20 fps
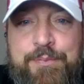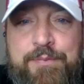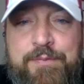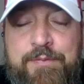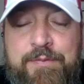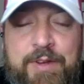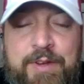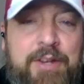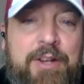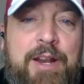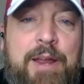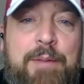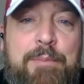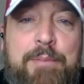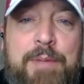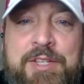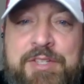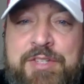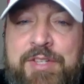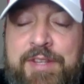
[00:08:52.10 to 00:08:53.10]
Figured I'd
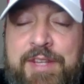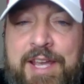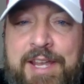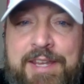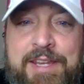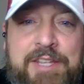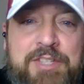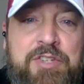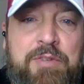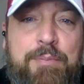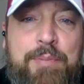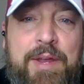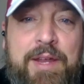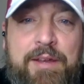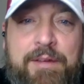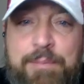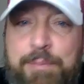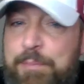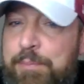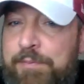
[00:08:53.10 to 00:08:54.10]
mention that. Get your
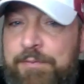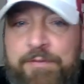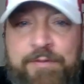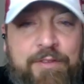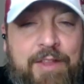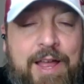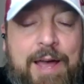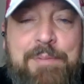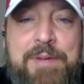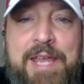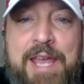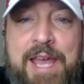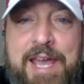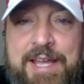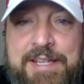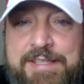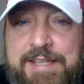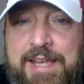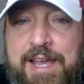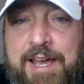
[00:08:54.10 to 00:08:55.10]
big floppy
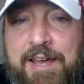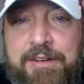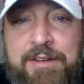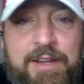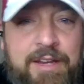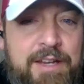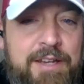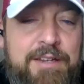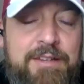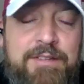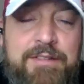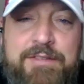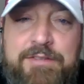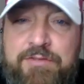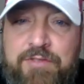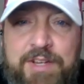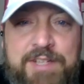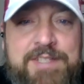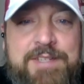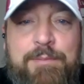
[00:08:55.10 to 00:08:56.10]
hats out,
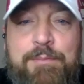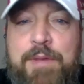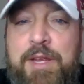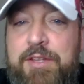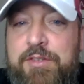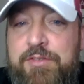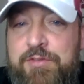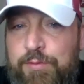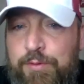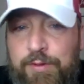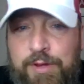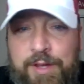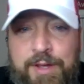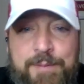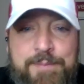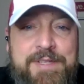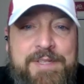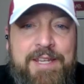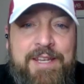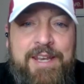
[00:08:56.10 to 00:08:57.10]
drink some mint
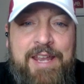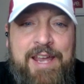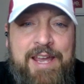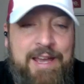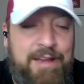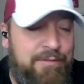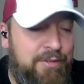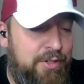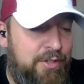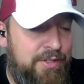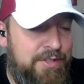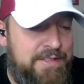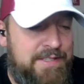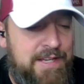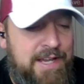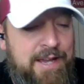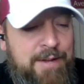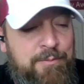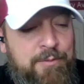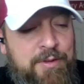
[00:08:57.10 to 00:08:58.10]
juleps, and have a good
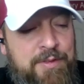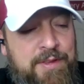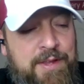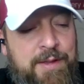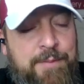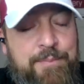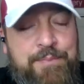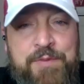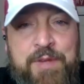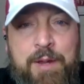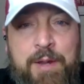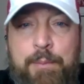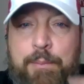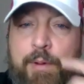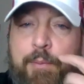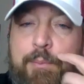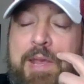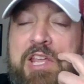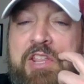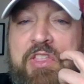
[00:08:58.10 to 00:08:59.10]
time with it.
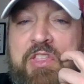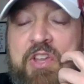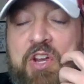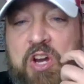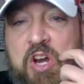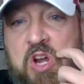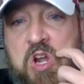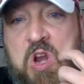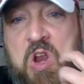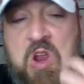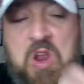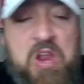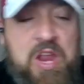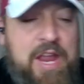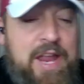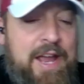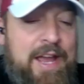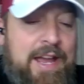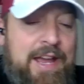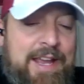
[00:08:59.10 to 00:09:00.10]
But May 3rd
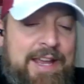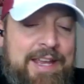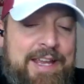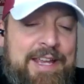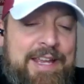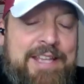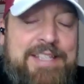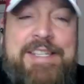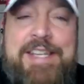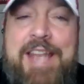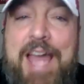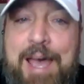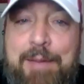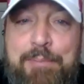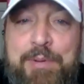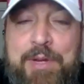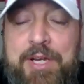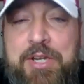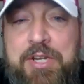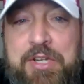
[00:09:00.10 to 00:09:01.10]
has not
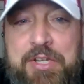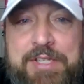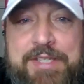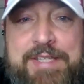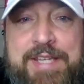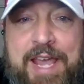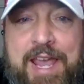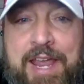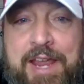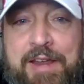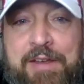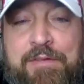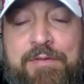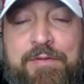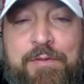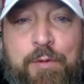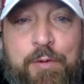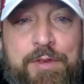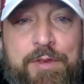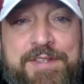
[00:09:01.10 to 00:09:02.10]
been a good day
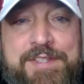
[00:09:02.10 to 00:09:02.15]
for the